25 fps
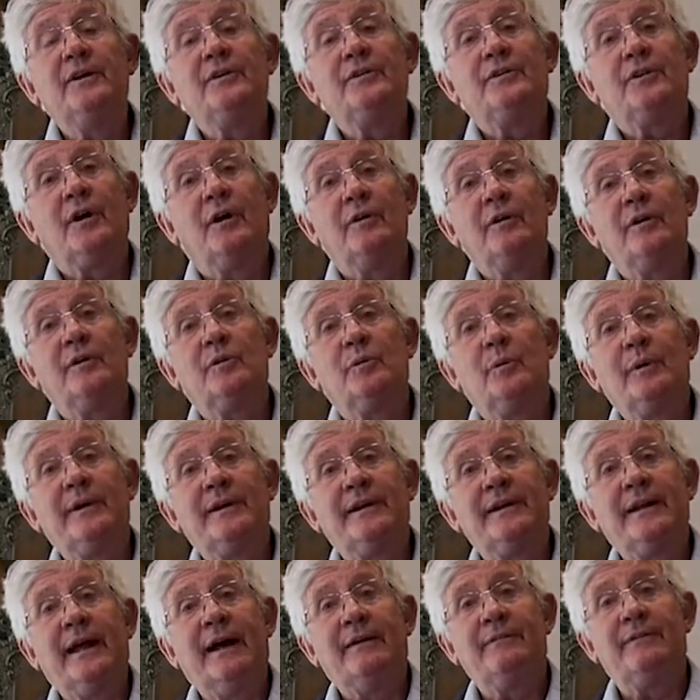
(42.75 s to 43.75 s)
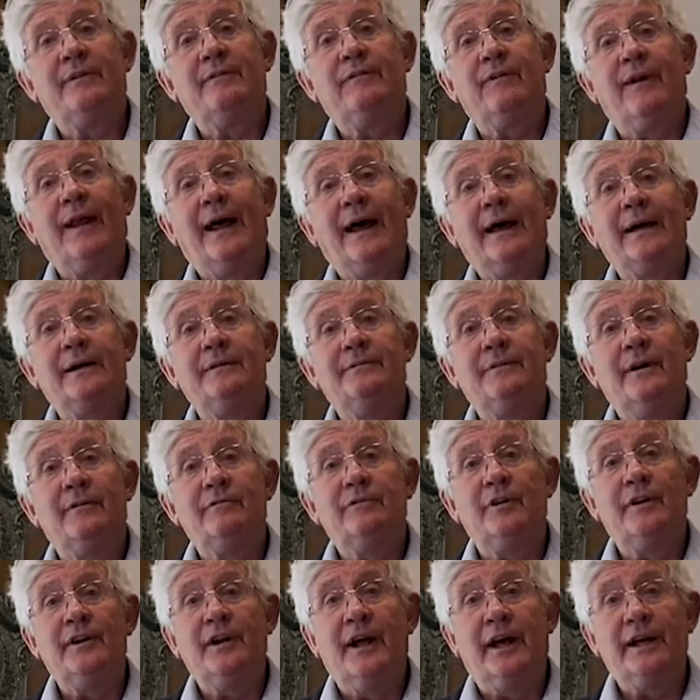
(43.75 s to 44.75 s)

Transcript: so that we can have the flag of every